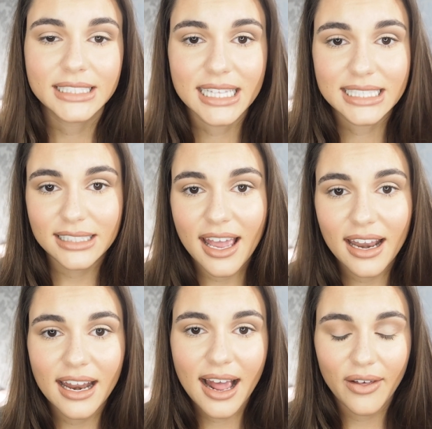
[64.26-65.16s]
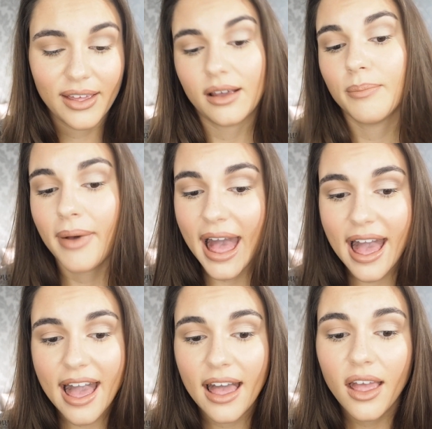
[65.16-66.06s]
to the skin and how they
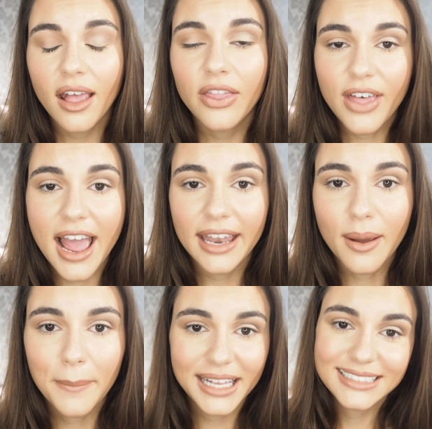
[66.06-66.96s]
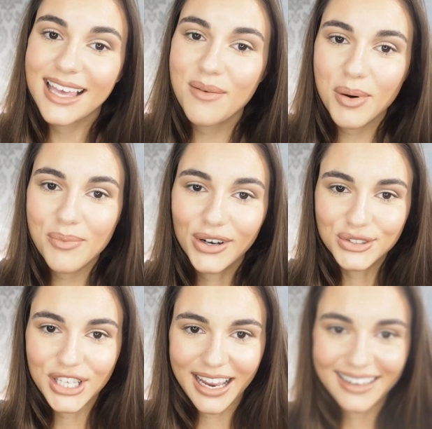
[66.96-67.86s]
compare, then please keep on
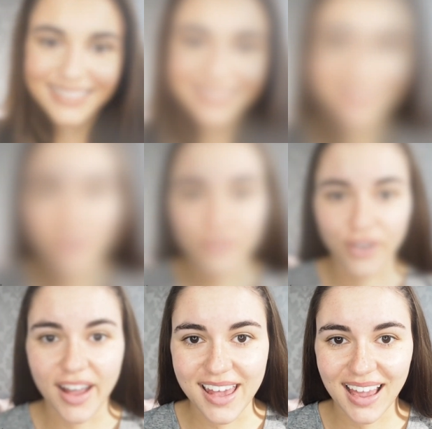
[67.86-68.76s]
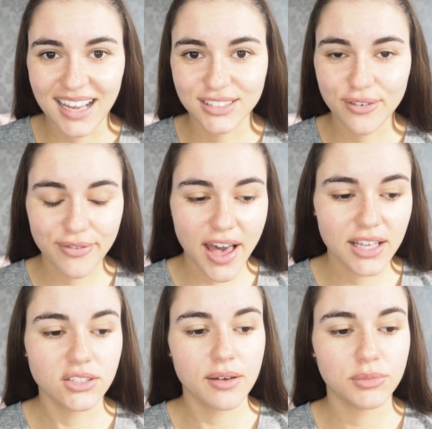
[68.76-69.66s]
watching. Right, okay, so
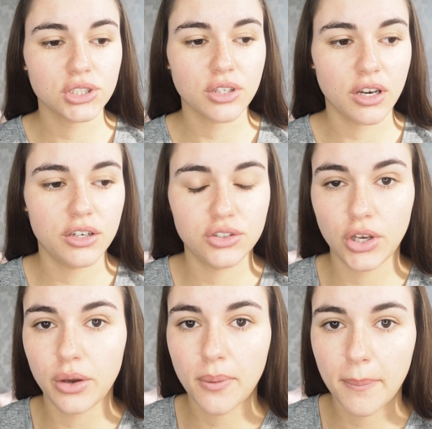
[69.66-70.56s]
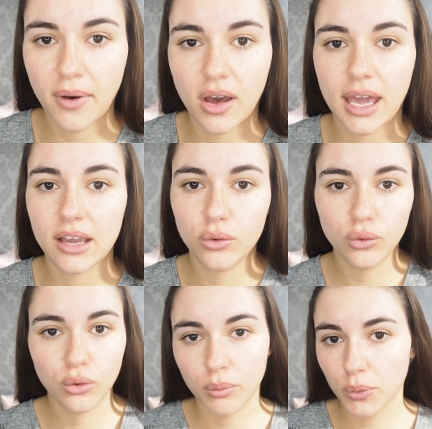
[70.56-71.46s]
first I'm just going to do my
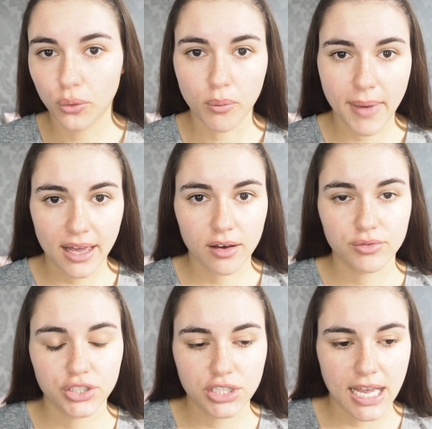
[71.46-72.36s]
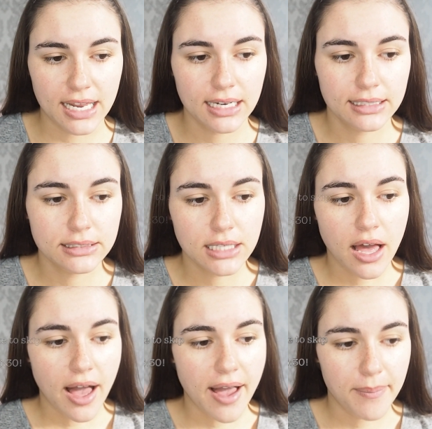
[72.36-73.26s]
normal makeup routine
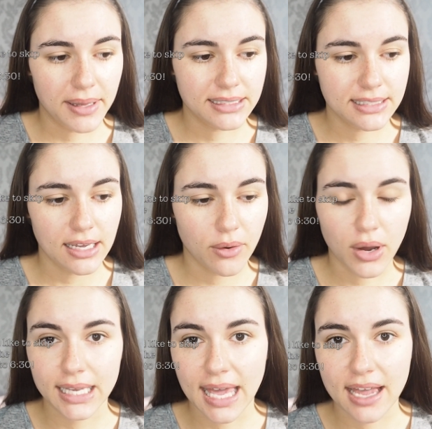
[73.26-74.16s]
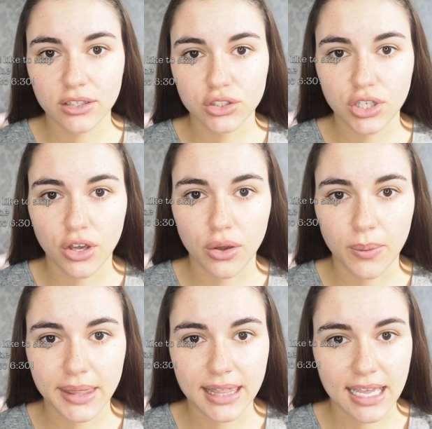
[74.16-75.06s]
until I get
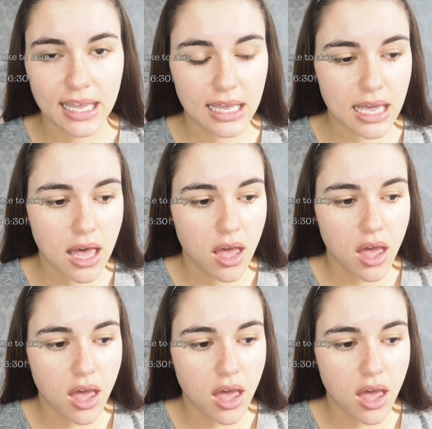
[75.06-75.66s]
to the